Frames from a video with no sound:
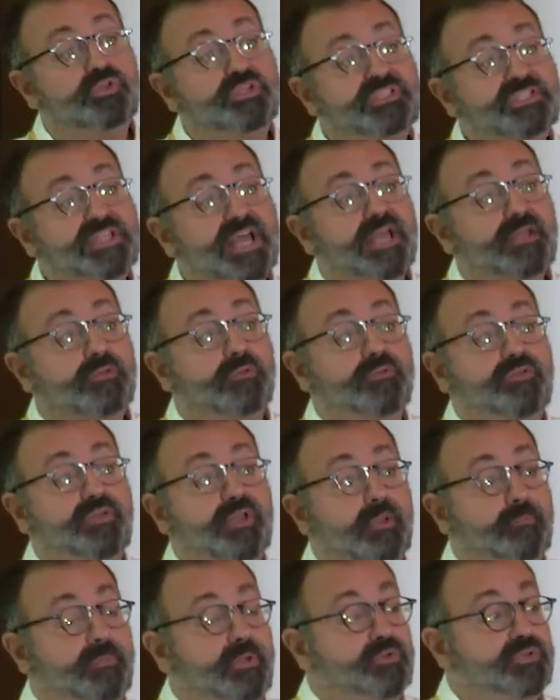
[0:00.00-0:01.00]
decide on
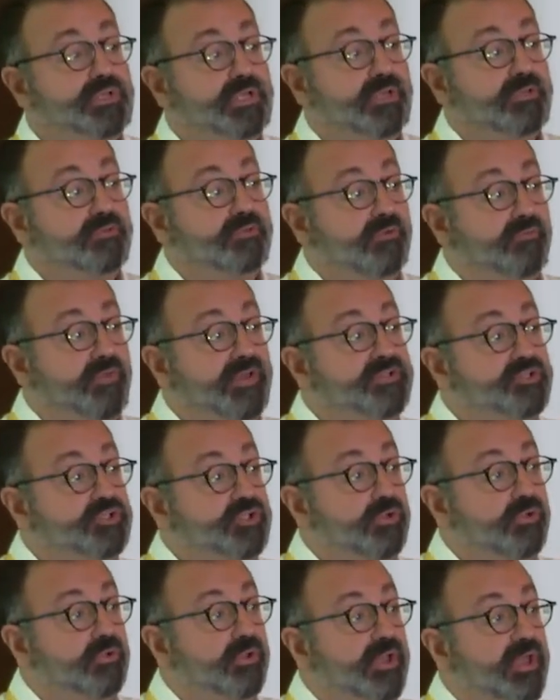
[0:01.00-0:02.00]
therapeutic
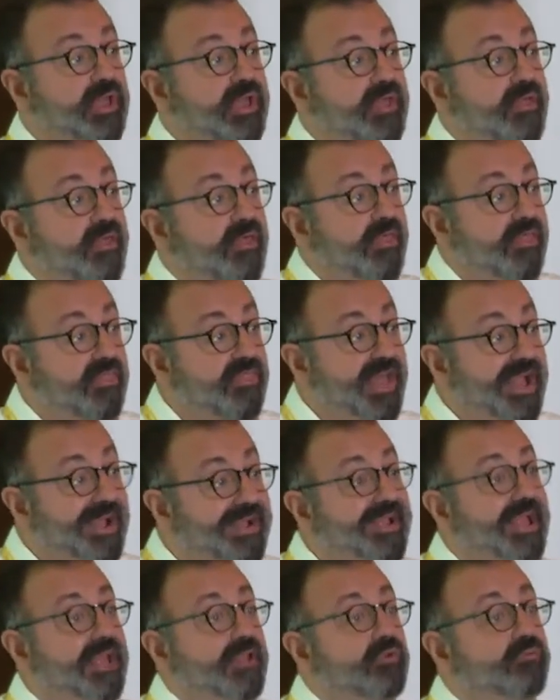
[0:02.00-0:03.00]
intervention.
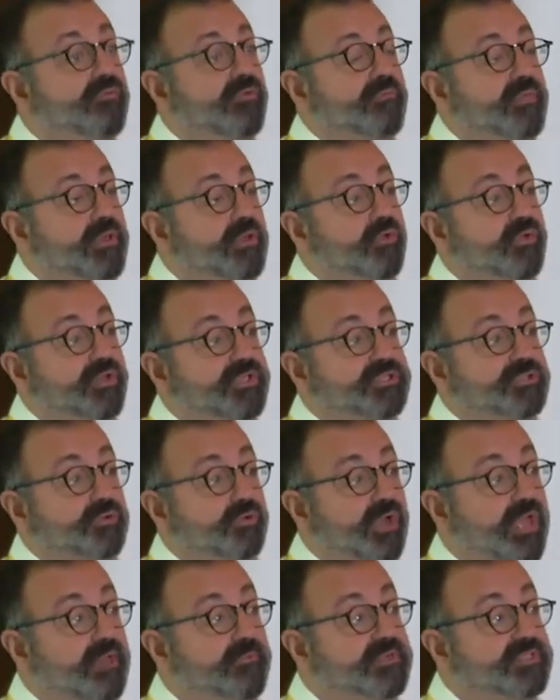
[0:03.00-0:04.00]
That kind of
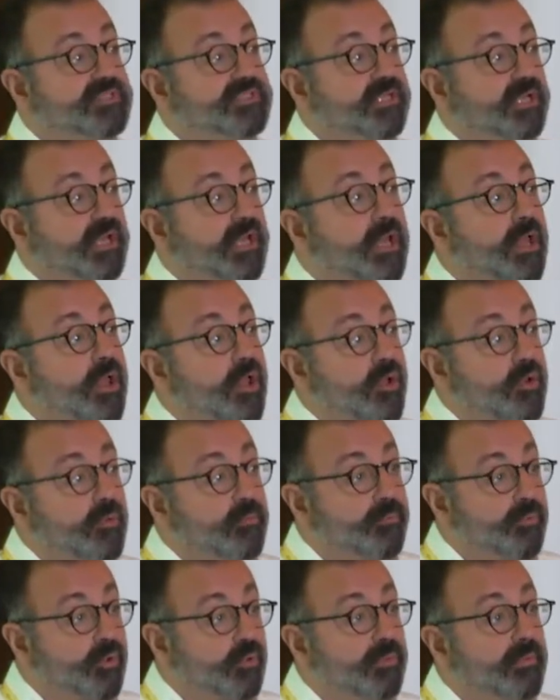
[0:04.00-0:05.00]
immunohistochemistry
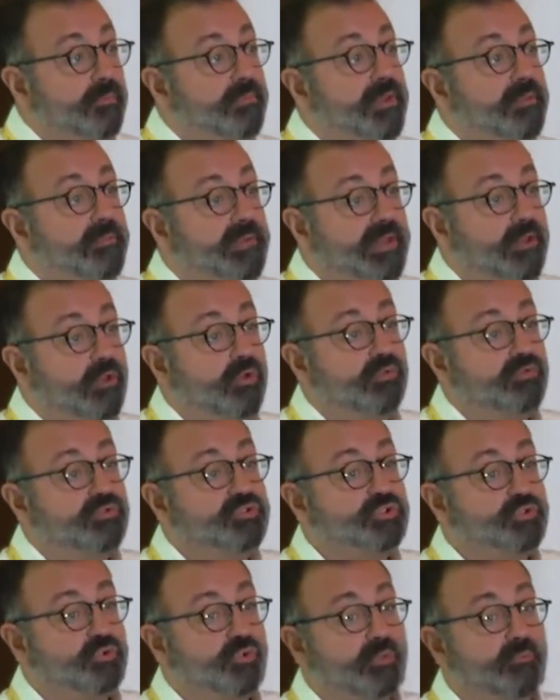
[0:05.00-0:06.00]
probably
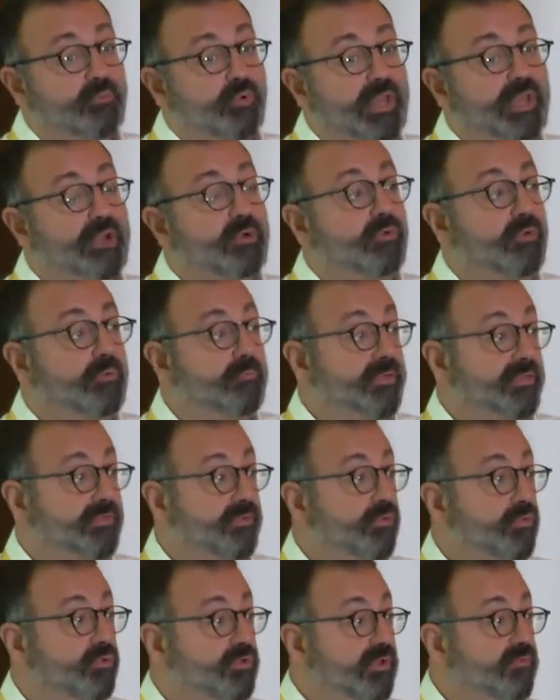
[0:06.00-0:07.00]
belongs to the molecular
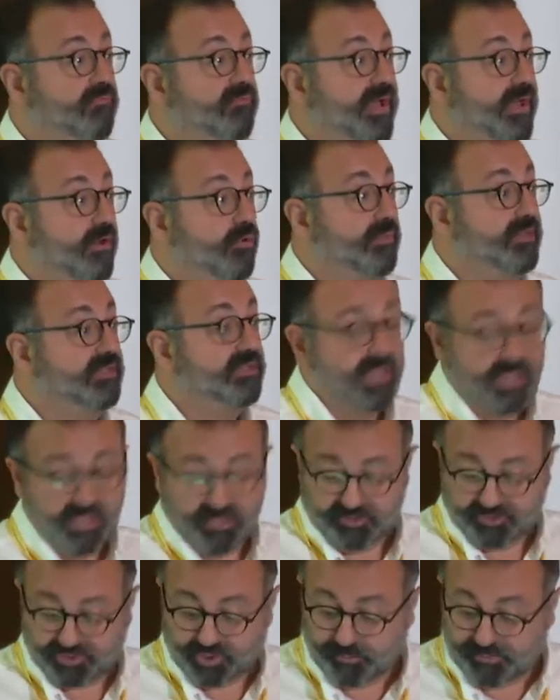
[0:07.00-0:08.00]
pathology environment.
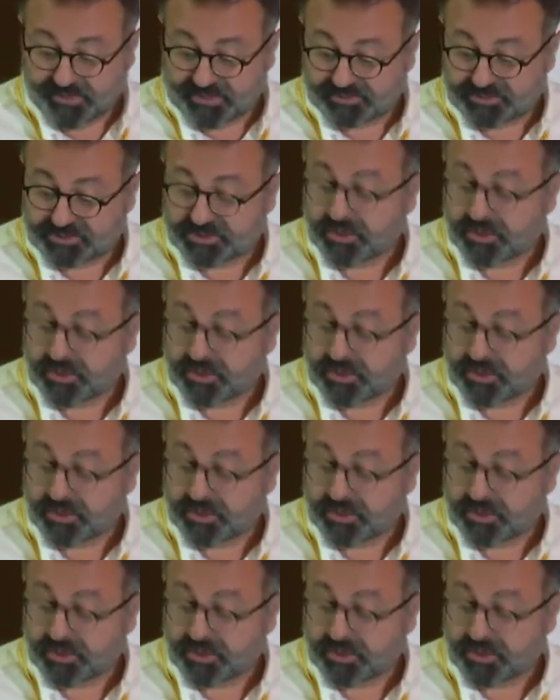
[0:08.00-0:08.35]
So much